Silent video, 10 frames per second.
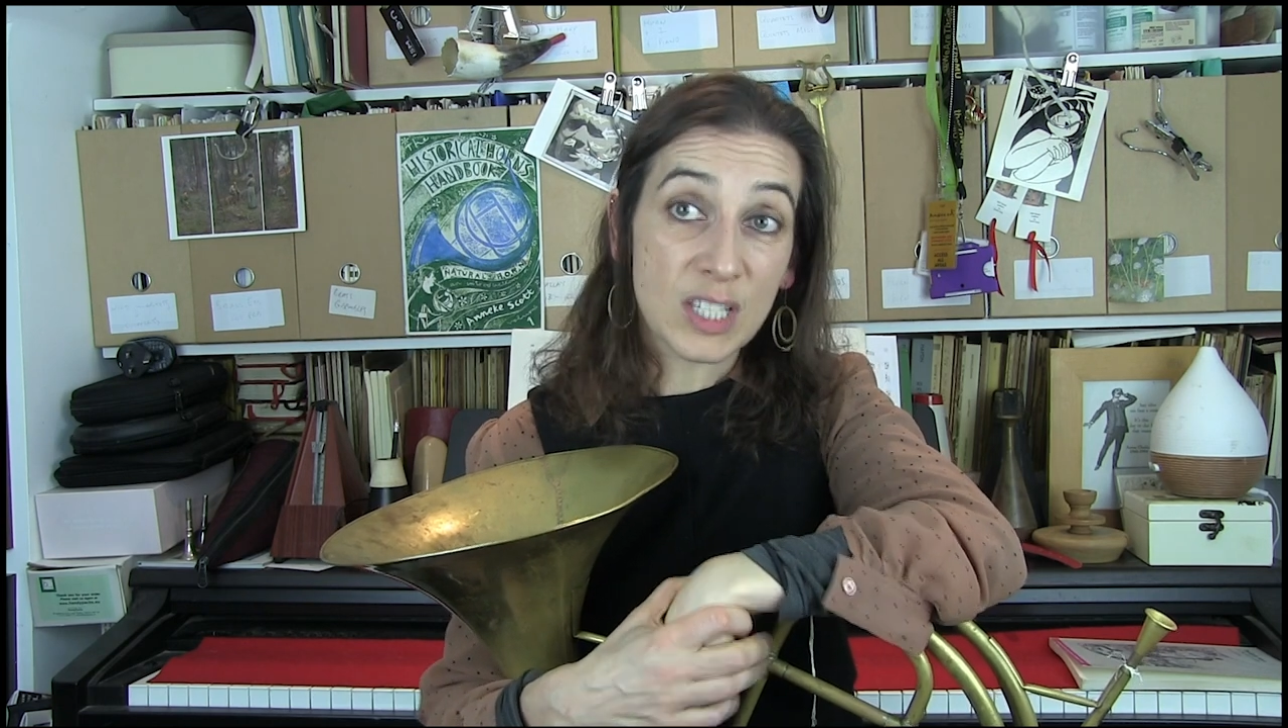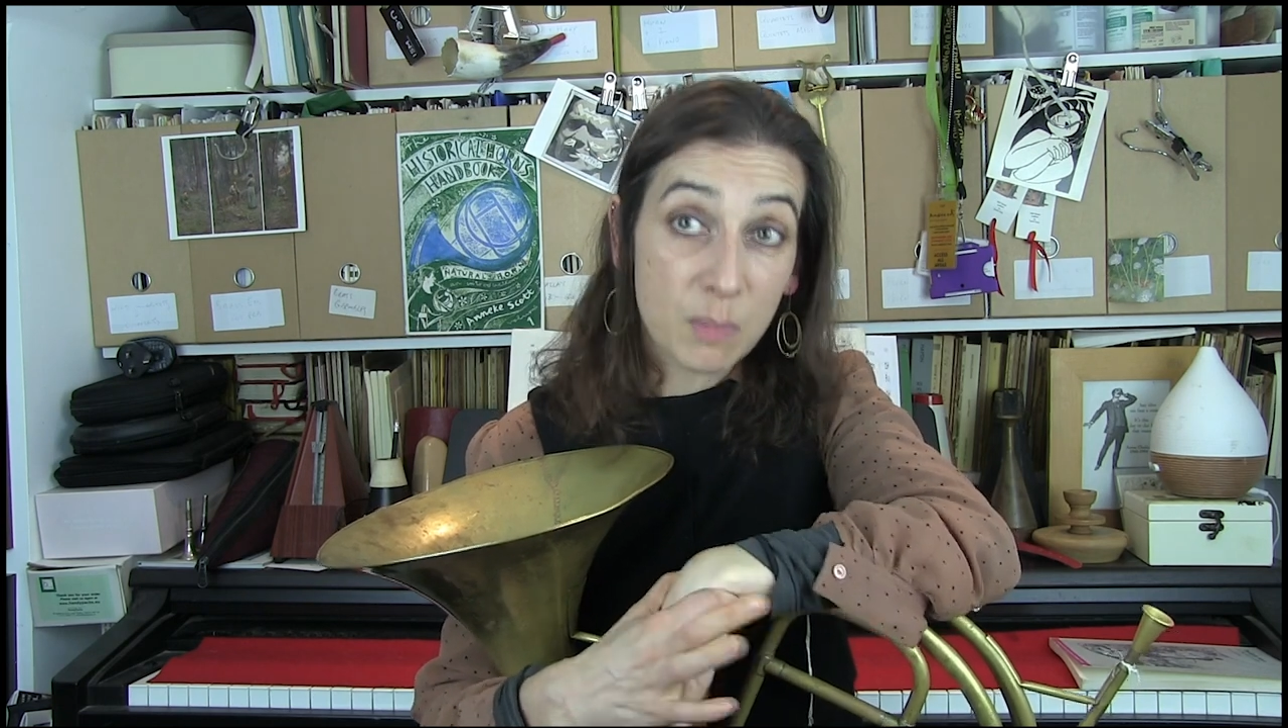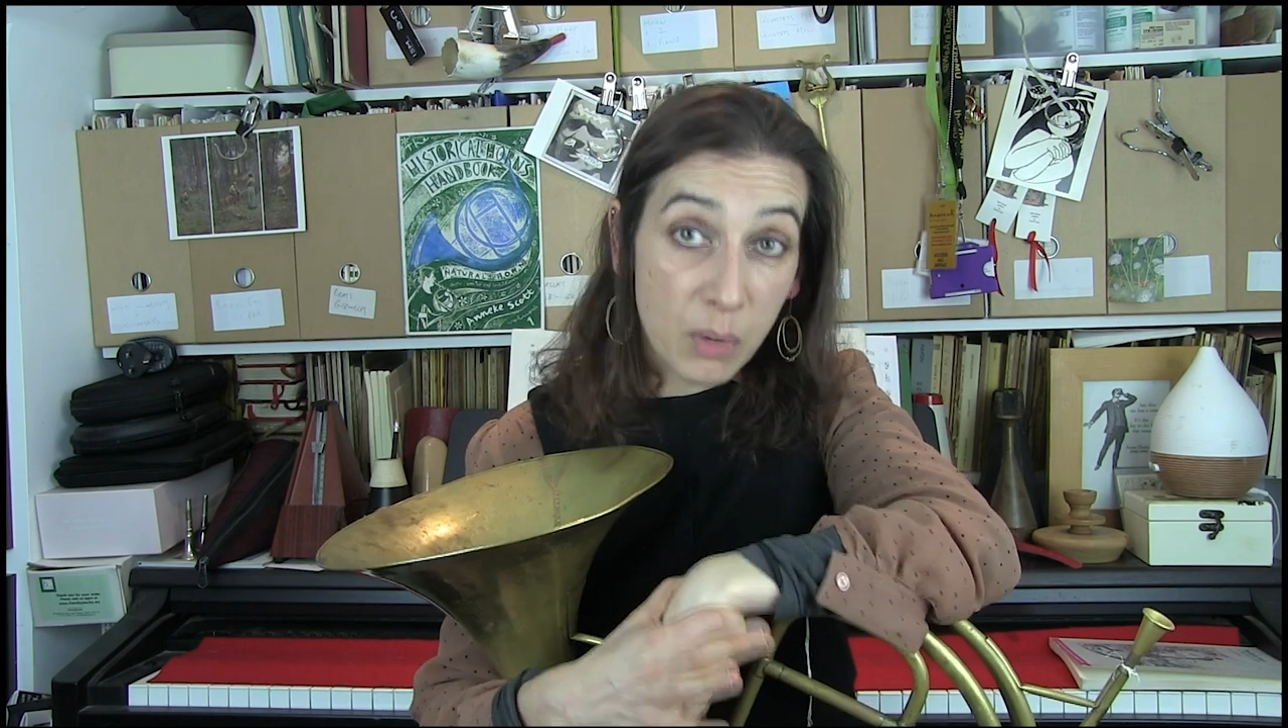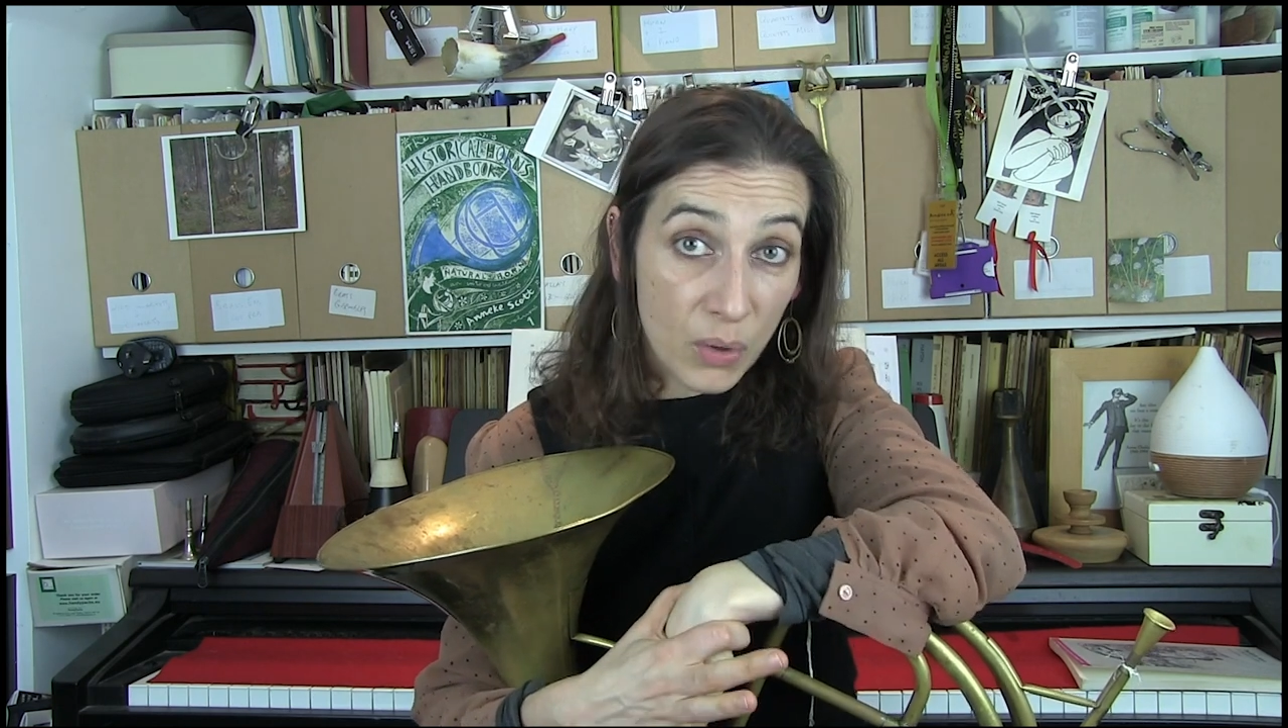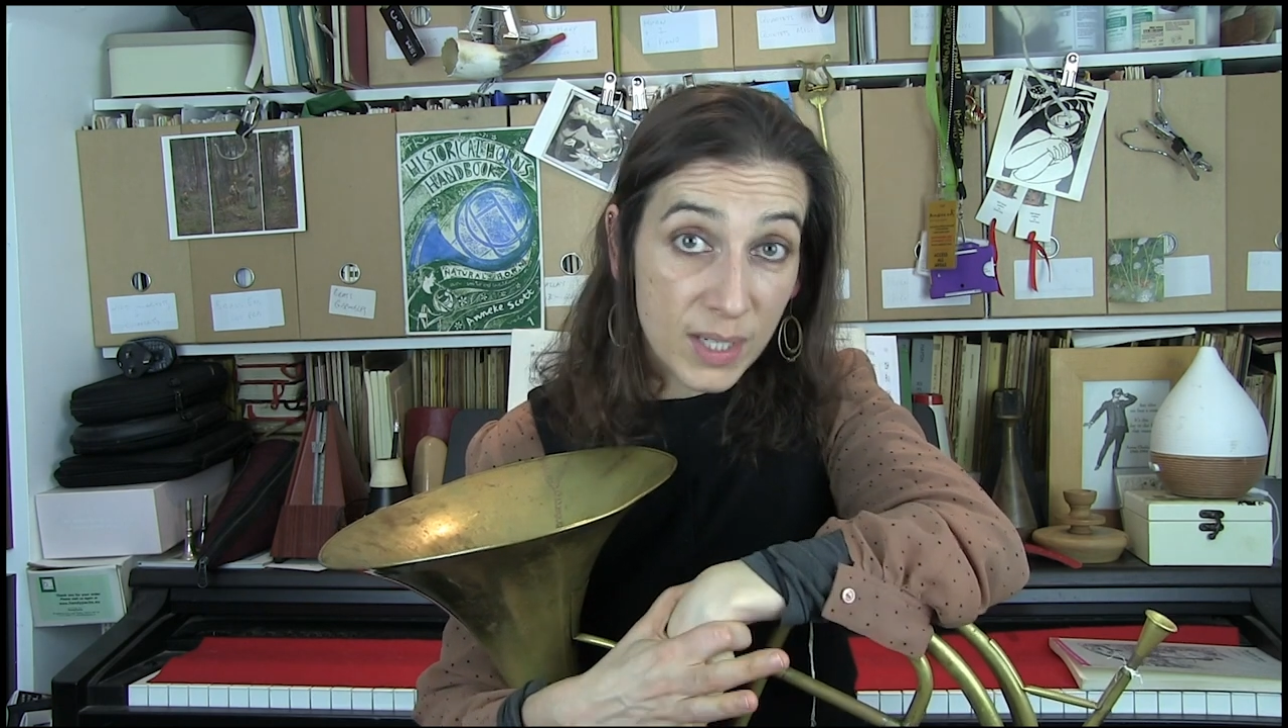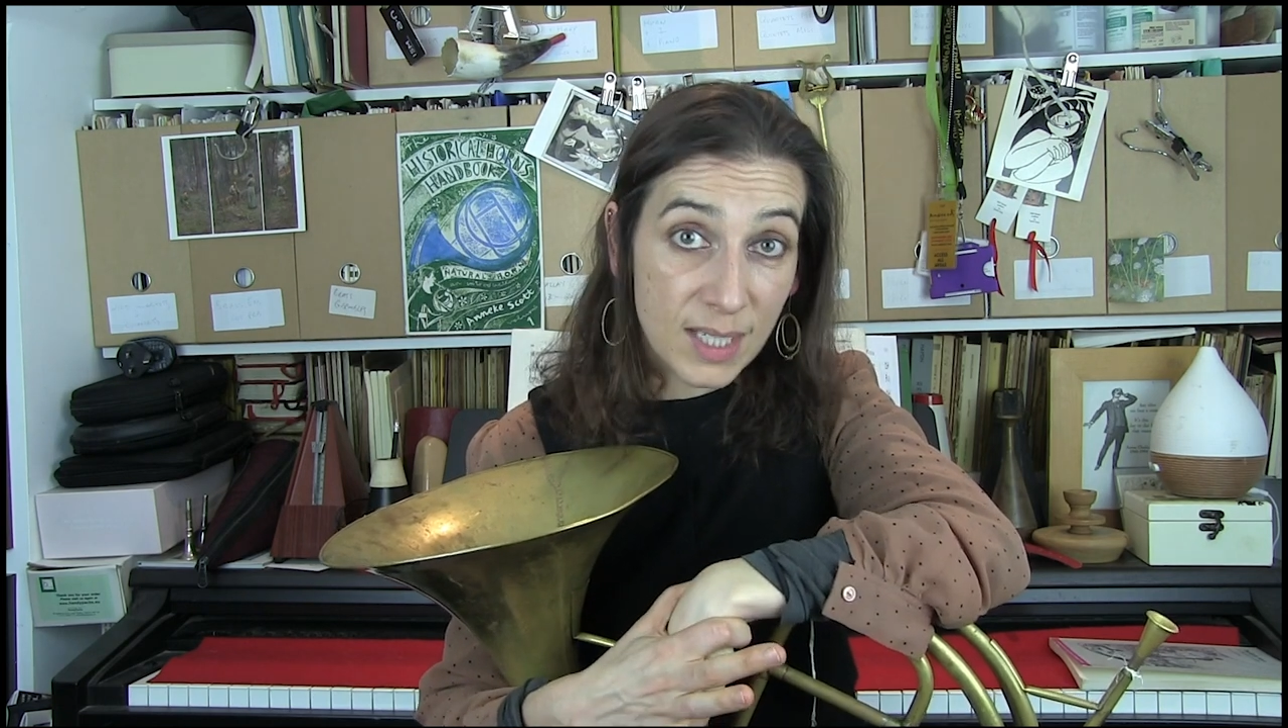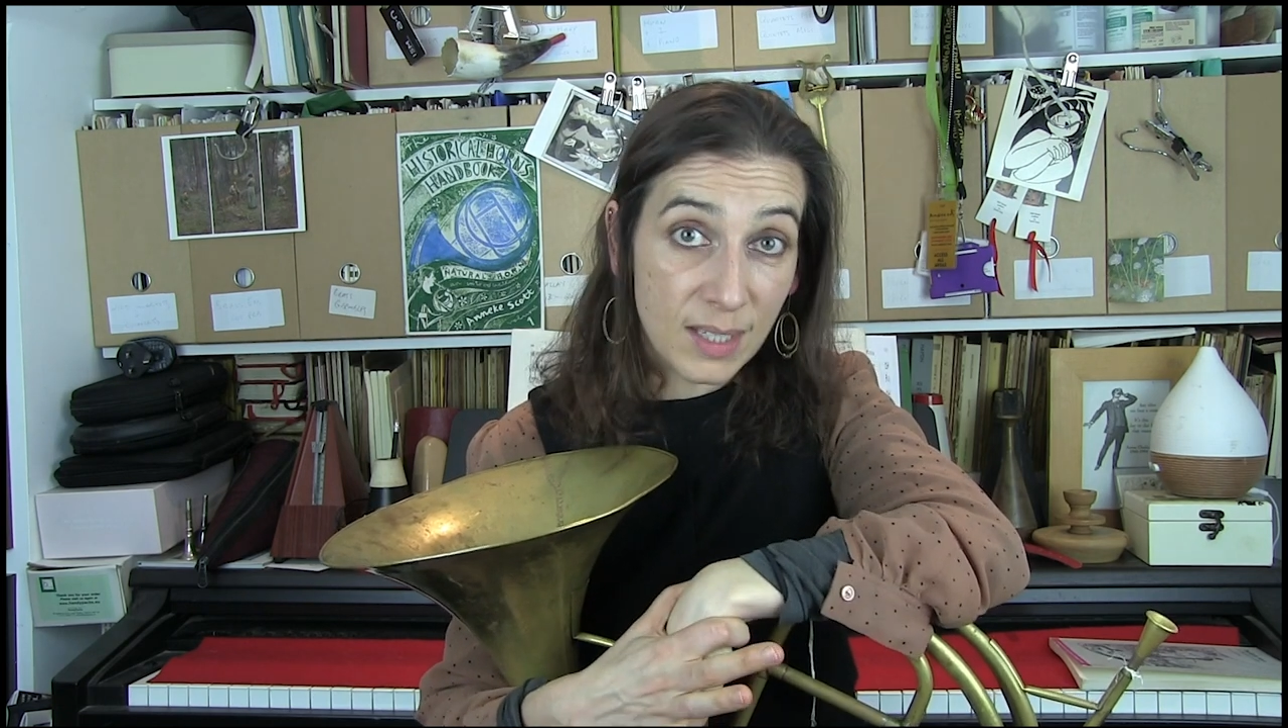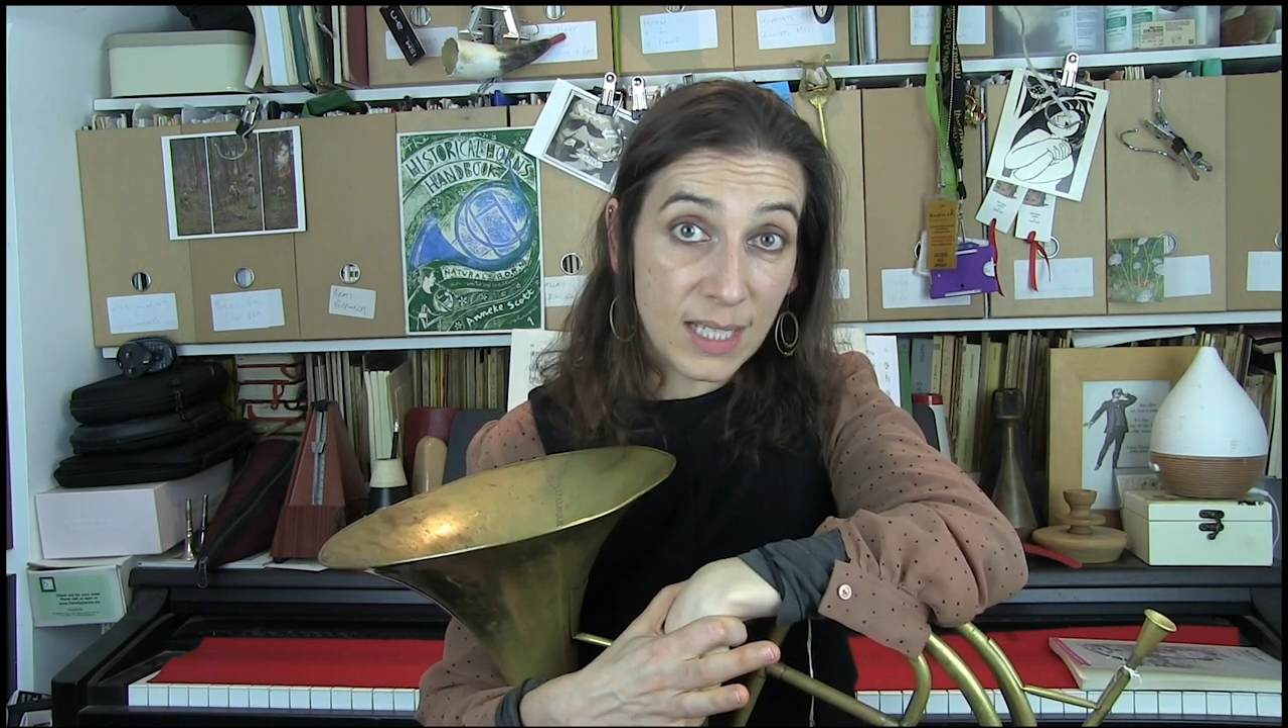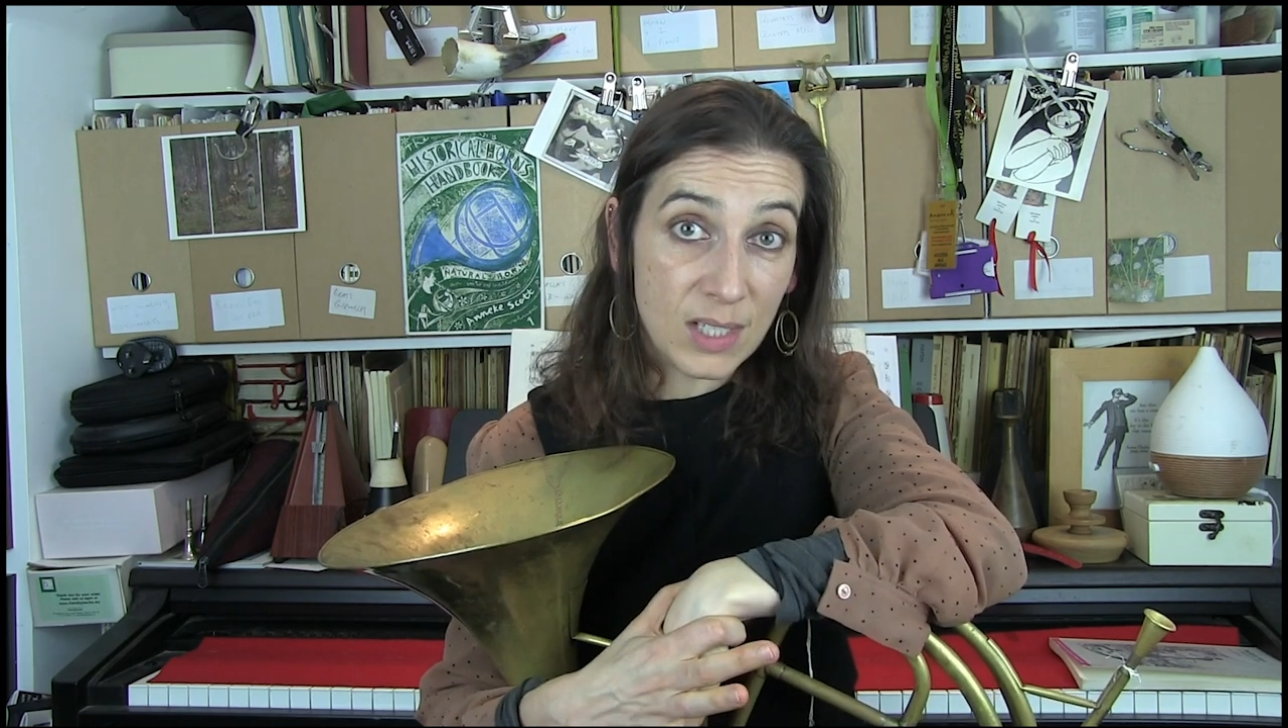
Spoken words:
exploited